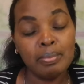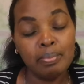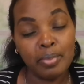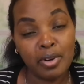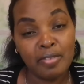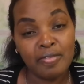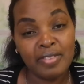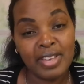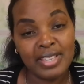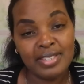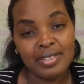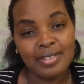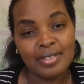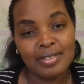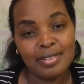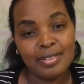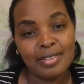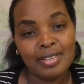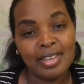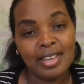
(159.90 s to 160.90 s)
province,
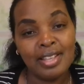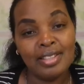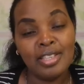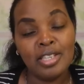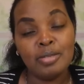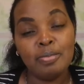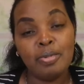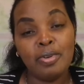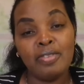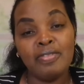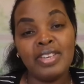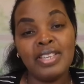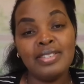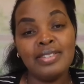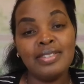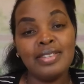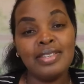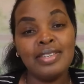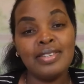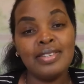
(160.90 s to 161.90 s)
and this
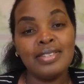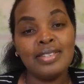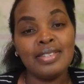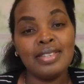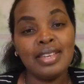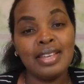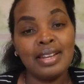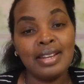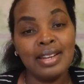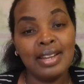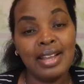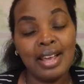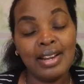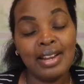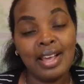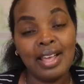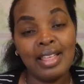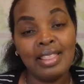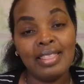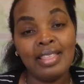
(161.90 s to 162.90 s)
province is
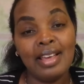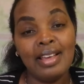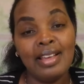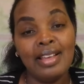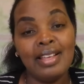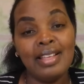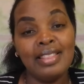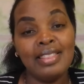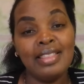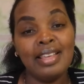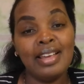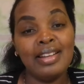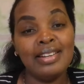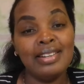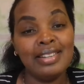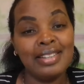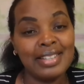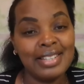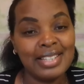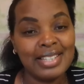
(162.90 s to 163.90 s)
none other
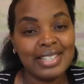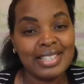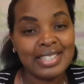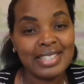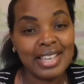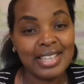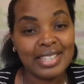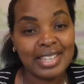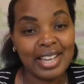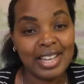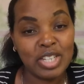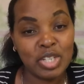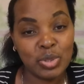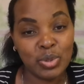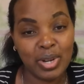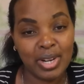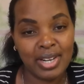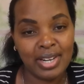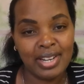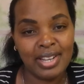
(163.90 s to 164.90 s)
than
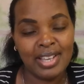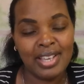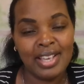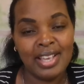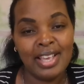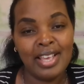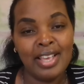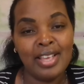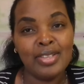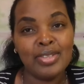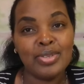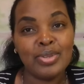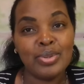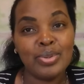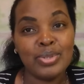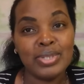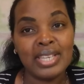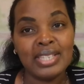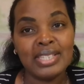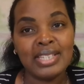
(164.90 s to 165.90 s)
Saskatchewan.
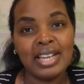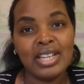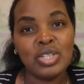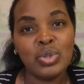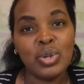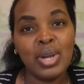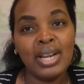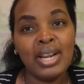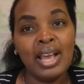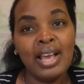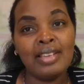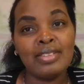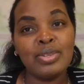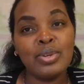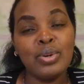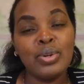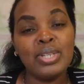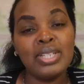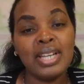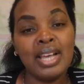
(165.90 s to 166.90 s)
So Saskatchewan has
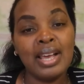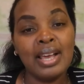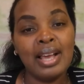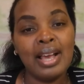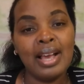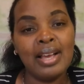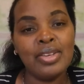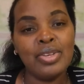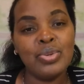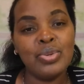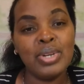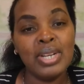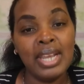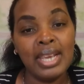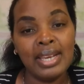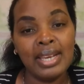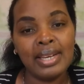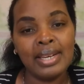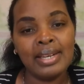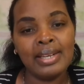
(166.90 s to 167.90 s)
got a
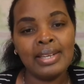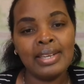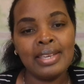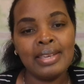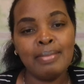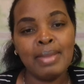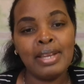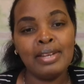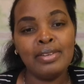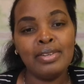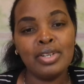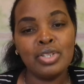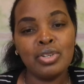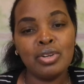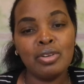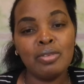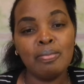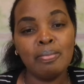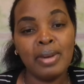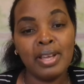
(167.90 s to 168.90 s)
unique
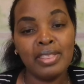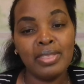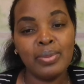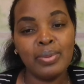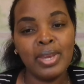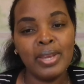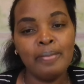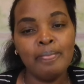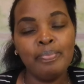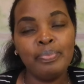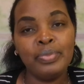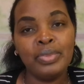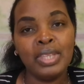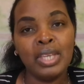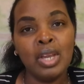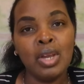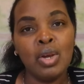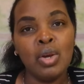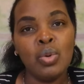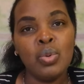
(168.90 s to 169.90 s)
immigration pathway,
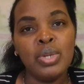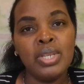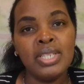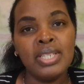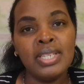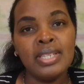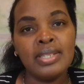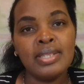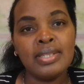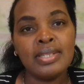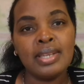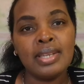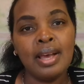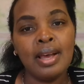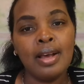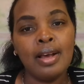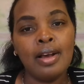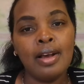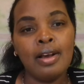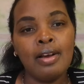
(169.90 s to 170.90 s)
which is
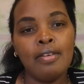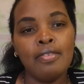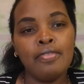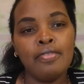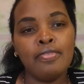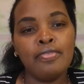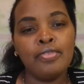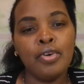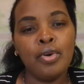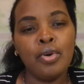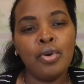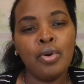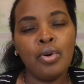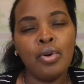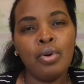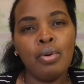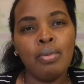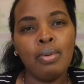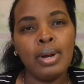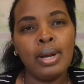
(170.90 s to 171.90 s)

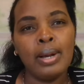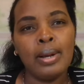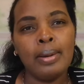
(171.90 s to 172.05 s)
for